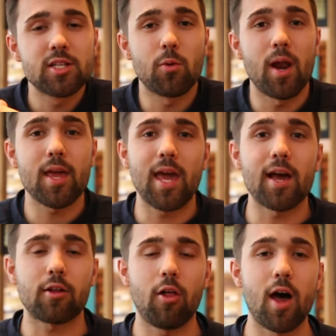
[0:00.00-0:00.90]
So when I
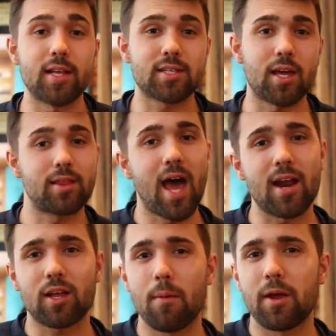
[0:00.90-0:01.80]
get clients like
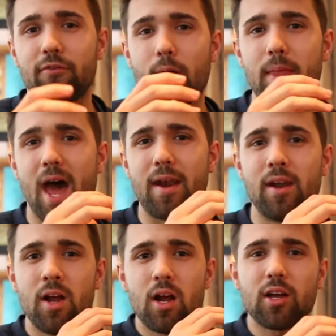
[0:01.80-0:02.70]
that coming from
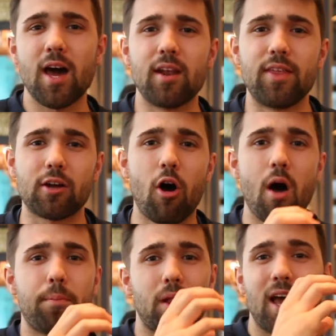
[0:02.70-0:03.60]
that kind of the
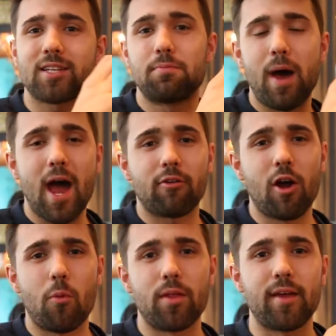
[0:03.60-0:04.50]
complex
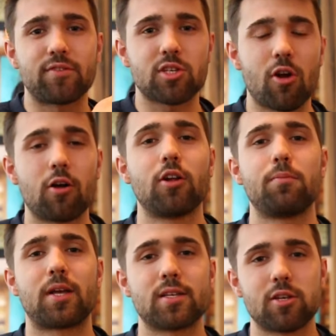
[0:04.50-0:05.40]
background where they've struggled
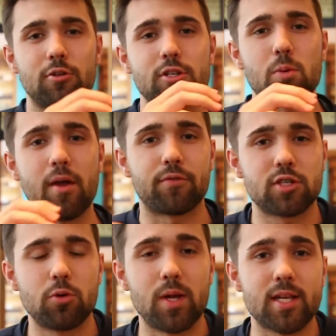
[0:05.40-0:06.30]
because they'll lose weight
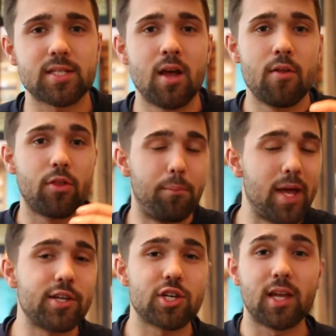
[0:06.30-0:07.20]
for 2 weeks, they'll
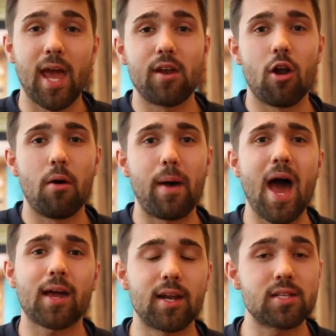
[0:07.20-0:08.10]
binge and gain it all
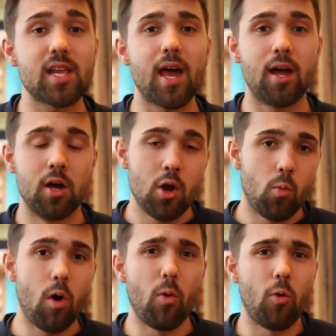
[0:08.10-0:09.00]
back, and I say,
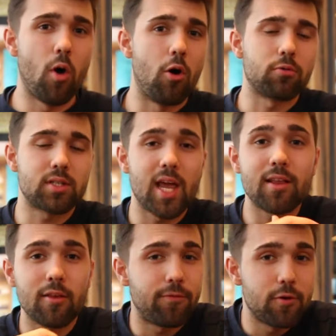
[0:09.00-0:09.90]
whoa,
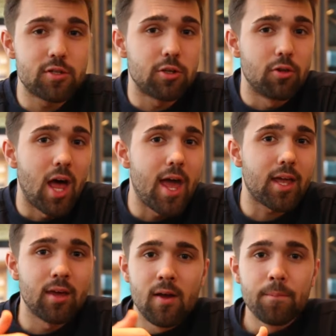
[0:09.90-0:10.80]
take the foods you like,
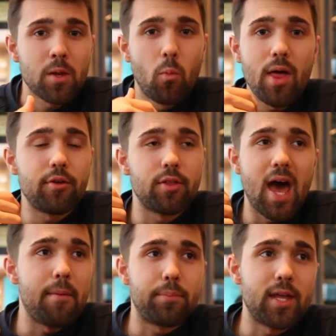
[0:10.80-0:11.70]
whether
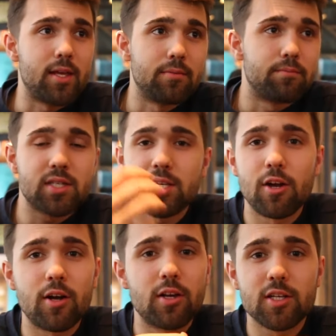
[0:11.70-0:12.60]
that be
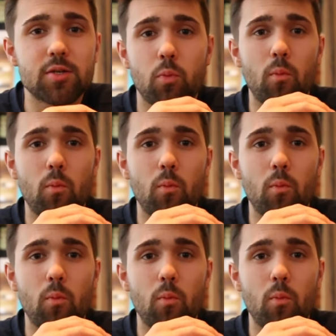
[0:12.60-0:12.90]
cereals,